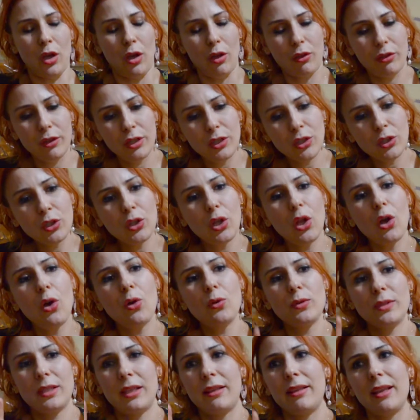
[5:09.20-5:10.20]
on their
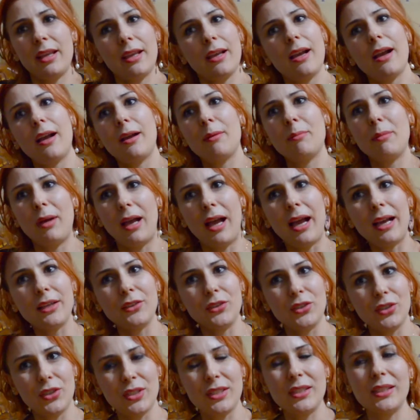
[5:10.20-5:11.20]
clothes and they become
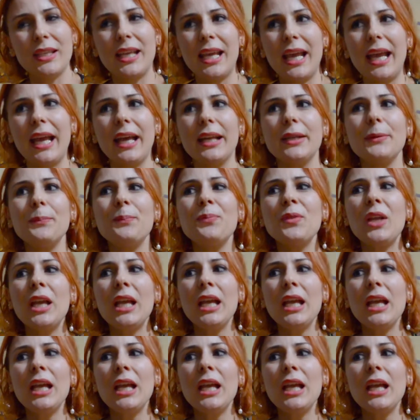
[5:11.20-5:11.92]
actors again.